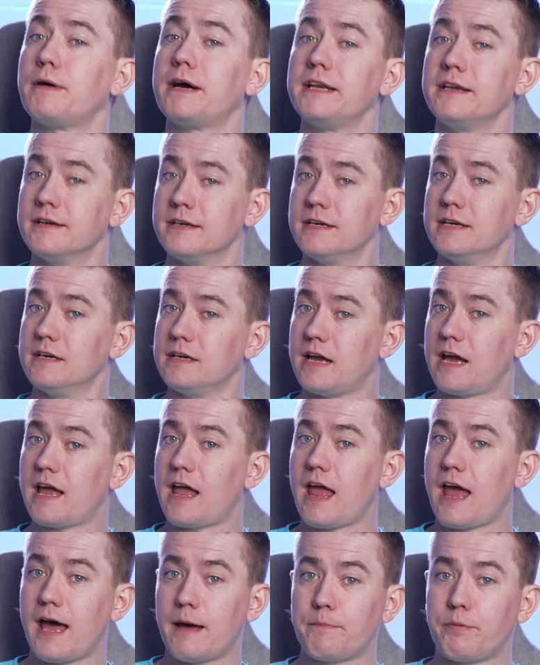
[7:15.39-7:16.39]
But uh,
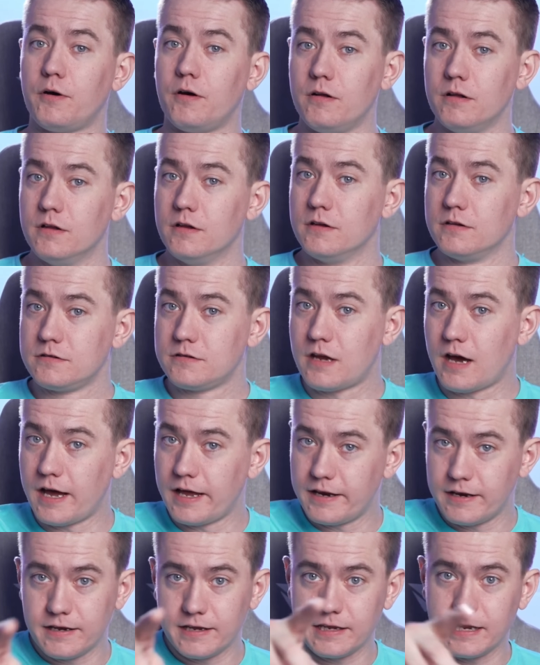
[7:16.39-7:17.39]
Apple,
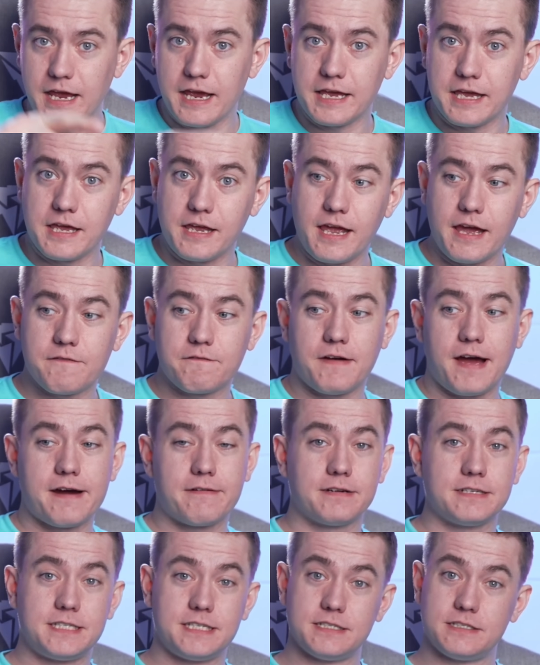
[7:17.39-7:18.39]
not it can get
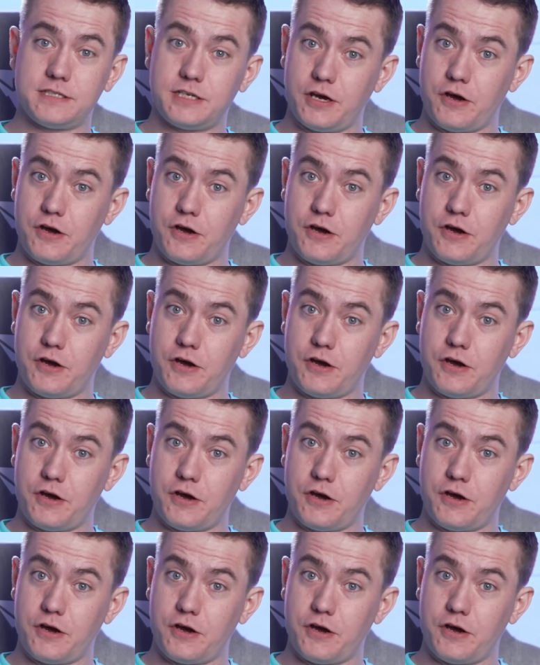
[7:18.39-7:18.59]
viruses